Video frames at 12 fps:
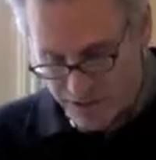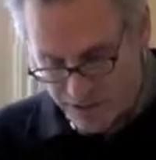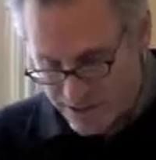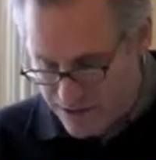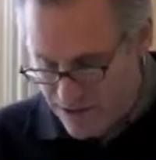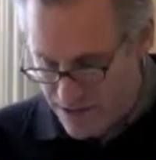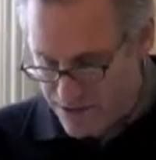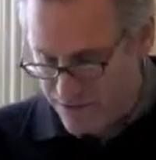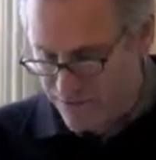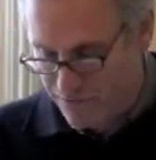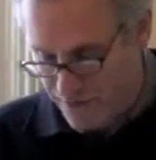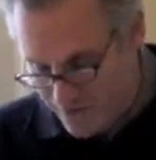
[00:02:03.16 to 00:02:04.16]

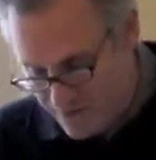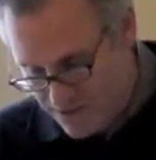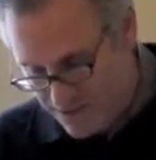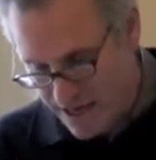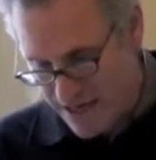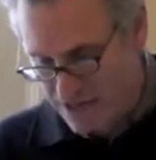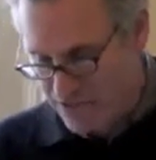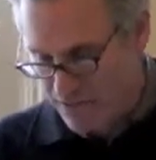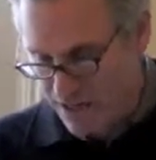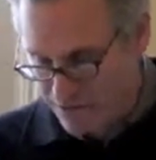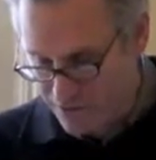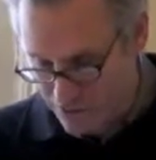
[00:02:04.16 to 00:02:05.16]
orientation, family status
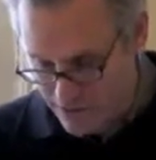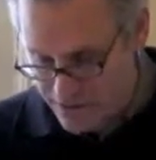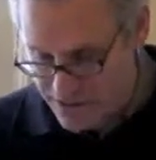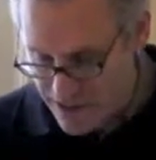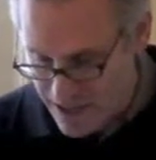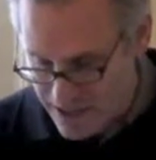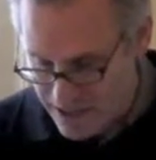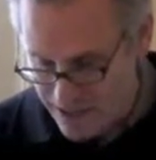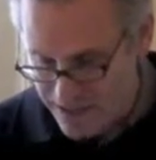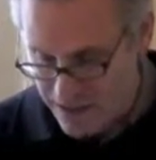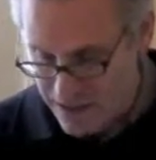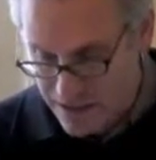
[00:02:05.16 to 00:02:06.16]
throughout the
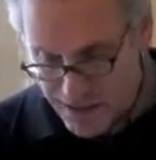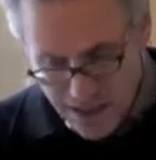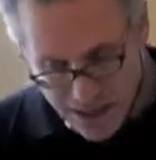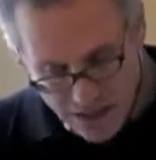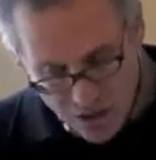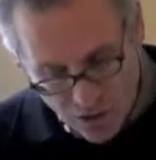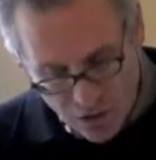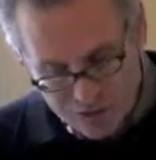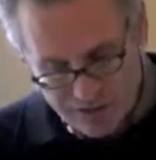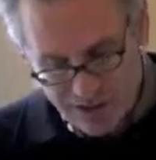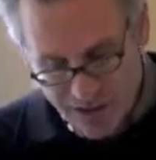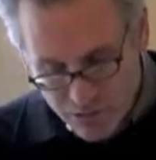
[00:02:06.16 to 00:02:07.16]
organization. It
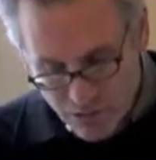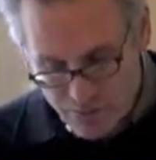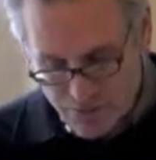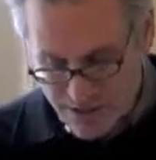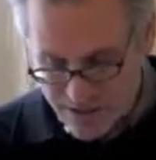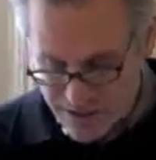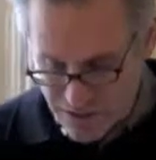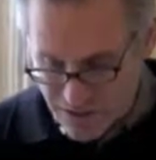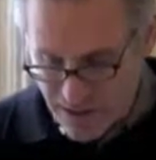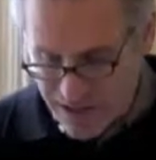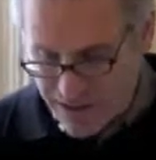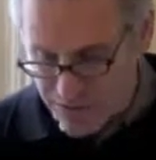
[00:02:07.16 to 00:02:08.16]
holds an equal place in
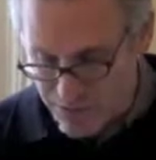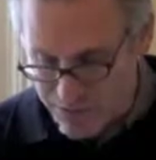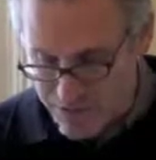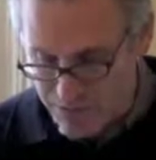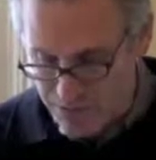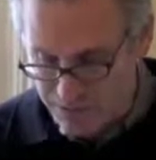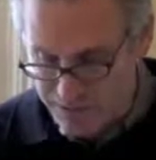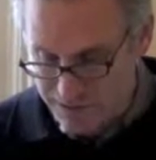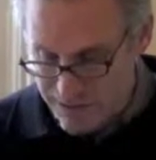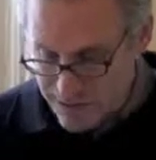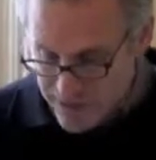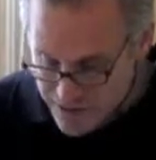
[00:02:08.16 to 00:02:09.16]
our guiding principles,
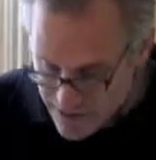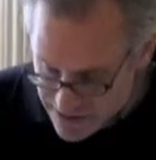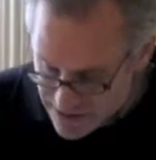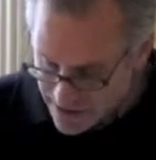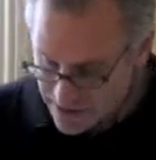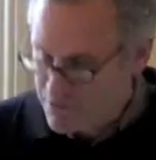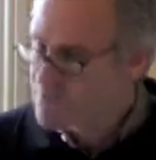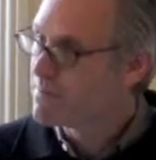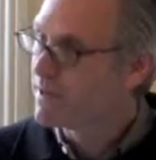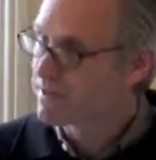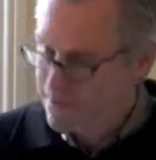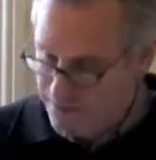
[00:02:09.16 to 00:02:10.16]
just like
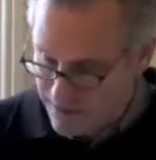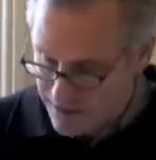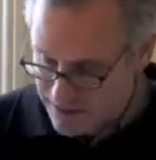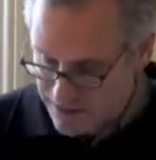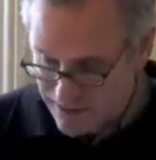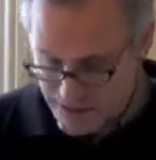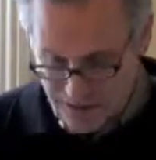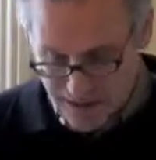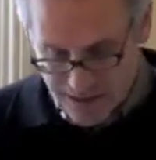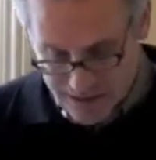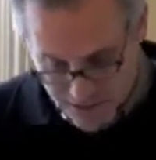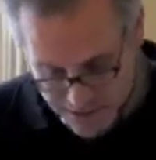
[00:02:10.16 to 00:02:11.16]
respect and dignity,
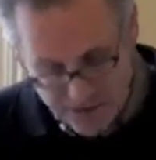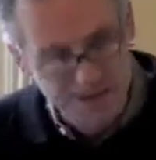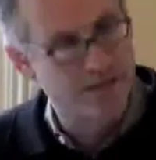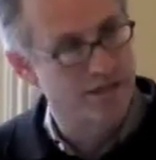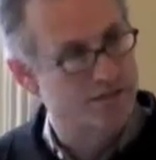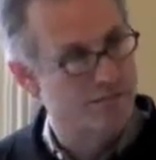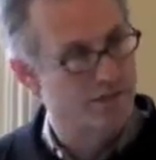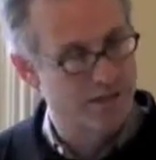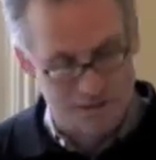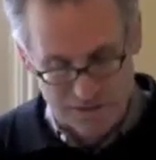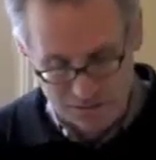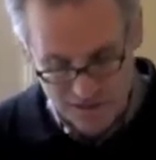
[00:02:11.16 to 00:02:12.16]
just like
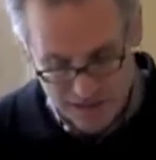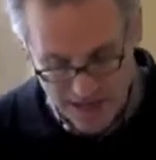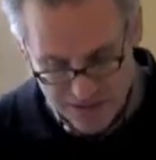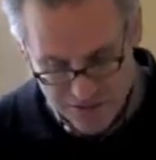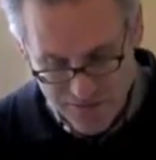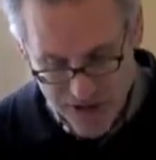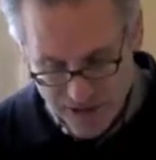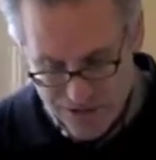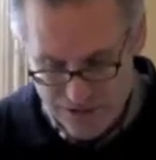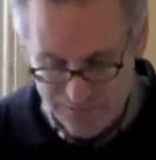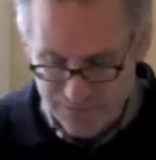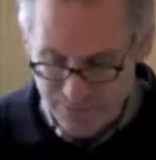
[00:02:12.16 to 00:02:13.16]
customer
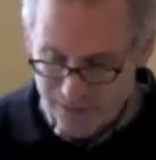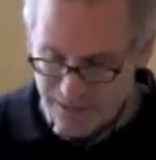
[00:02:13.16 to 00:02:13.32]
satisfaction."